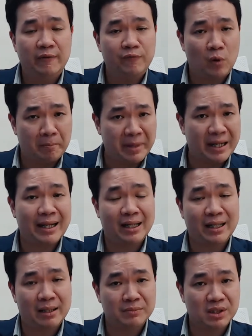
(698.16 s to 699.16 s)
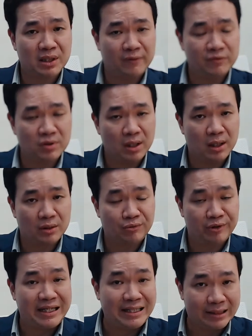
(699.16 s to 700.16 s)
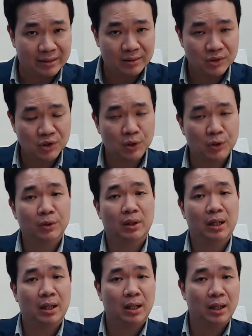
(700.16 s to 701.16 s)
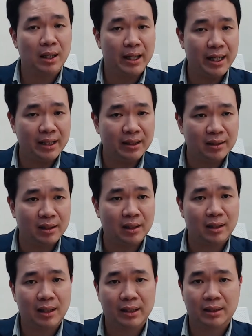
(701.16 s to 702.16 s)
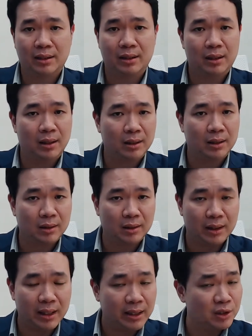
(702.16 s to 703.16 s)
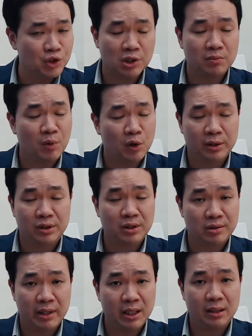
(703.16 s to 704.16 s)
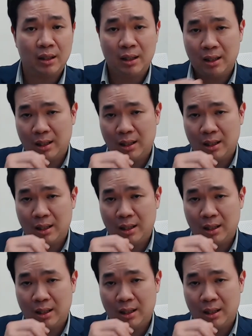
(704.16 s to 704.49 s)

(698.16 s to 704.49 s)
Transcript: for making themselves uh, green. So uh, anything like uh, energy monitoring